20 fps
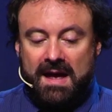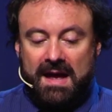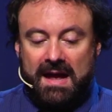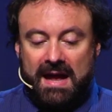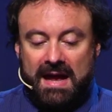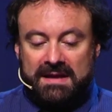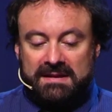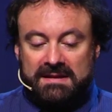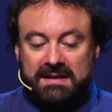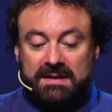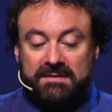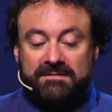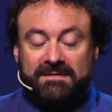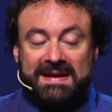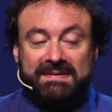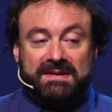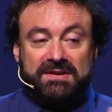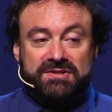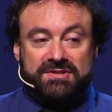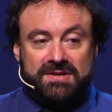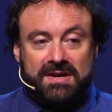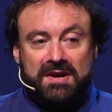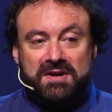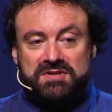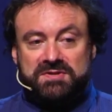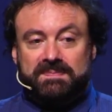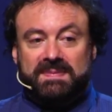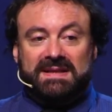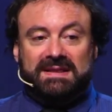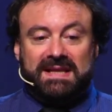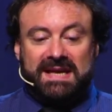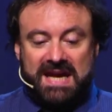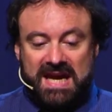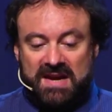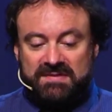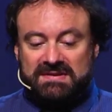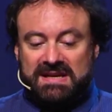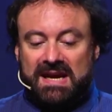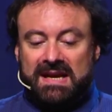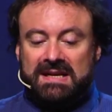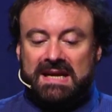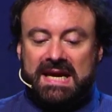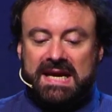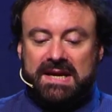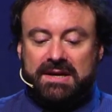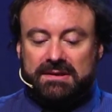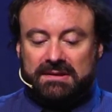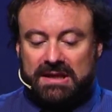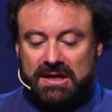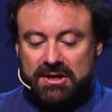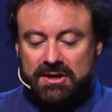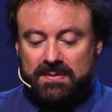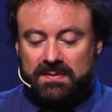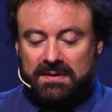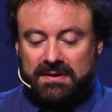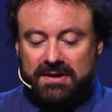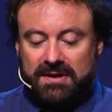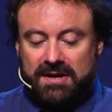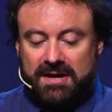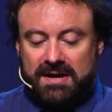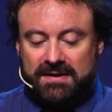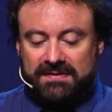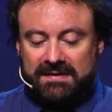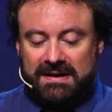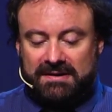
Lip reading: And in fact, the church believed in a global earth,